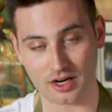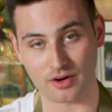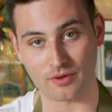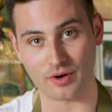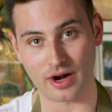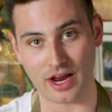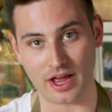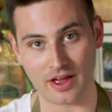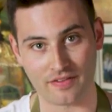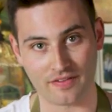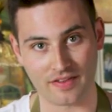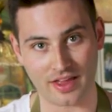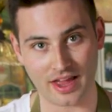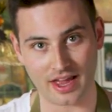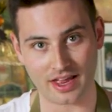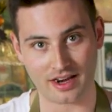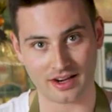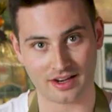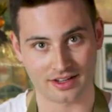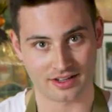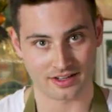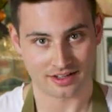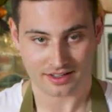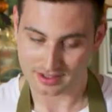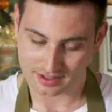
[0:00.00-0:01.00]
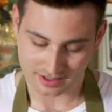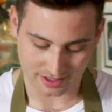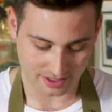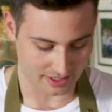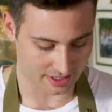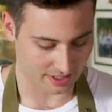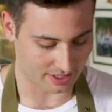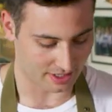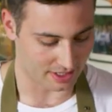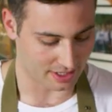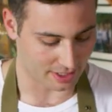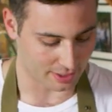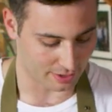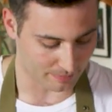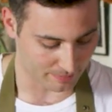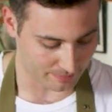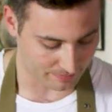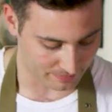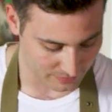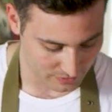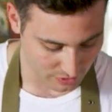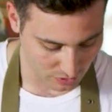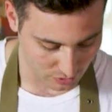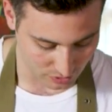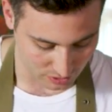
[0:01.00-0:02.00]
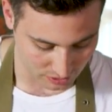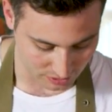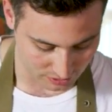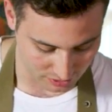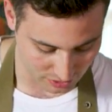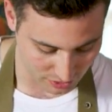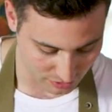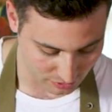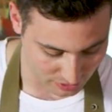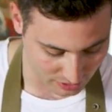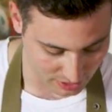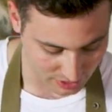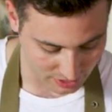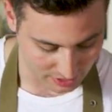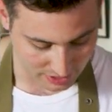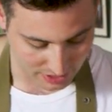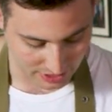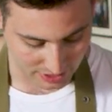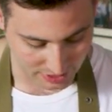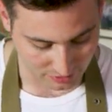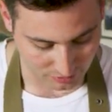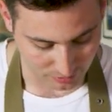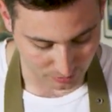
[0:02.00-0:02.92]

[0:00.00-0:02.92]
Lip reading: around that, and you can eat that as